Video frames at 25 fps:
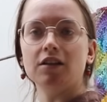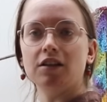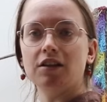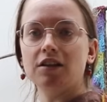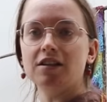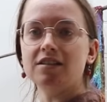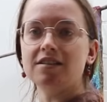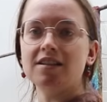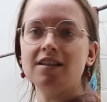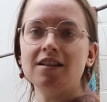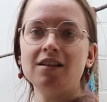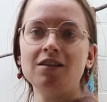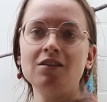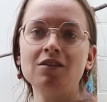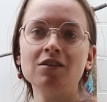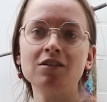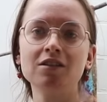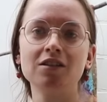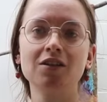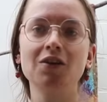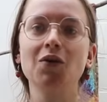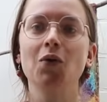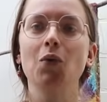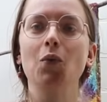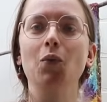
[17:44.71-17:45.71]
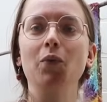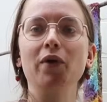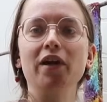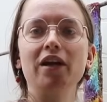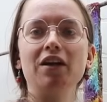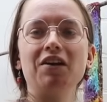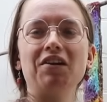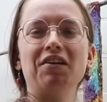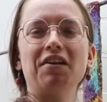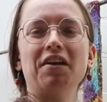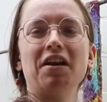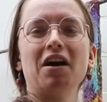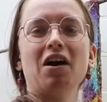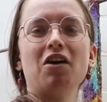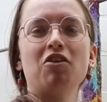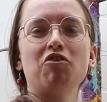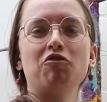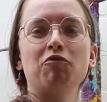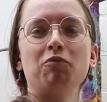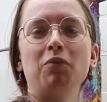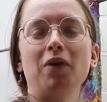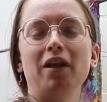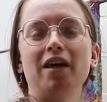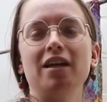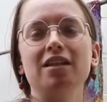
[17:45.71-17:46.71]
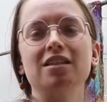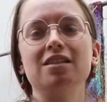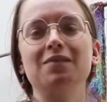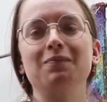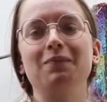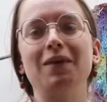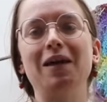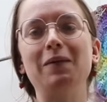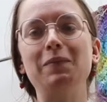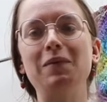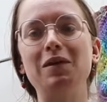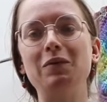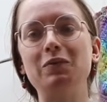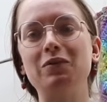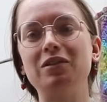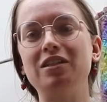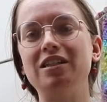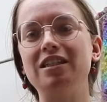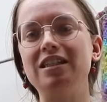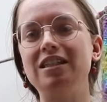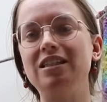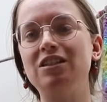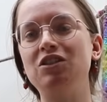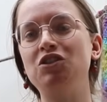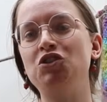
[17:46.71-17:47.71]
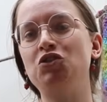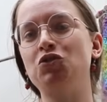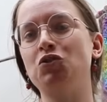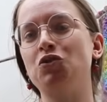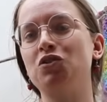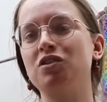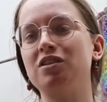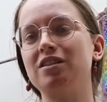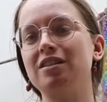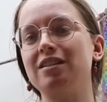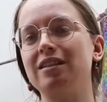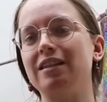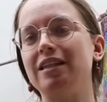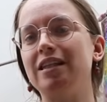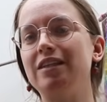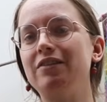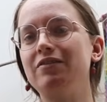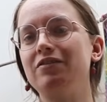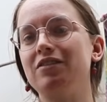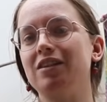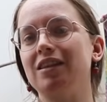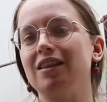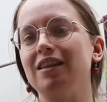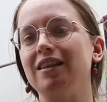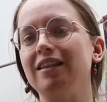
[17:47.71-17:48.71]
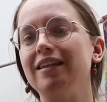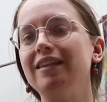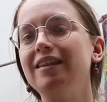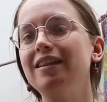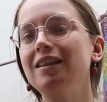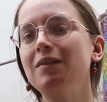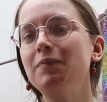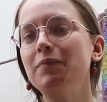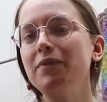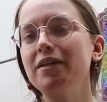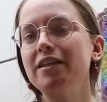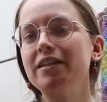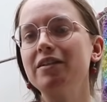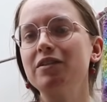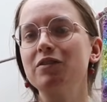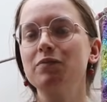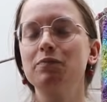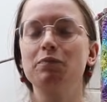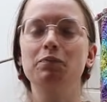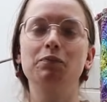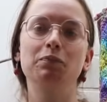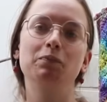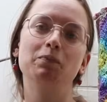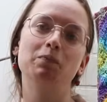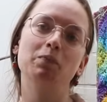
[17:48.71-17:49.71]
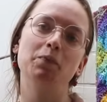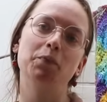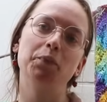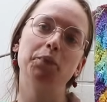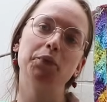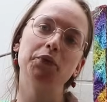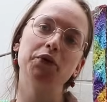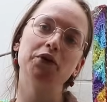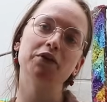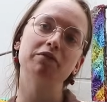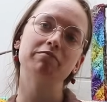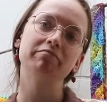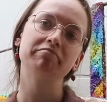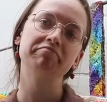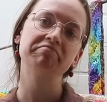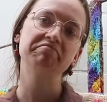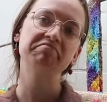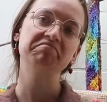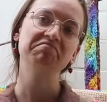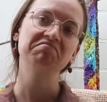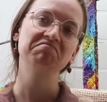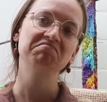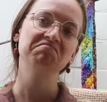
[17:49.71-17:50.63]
Does it look weird and out of place, maybe with these short sleeves a little bit, but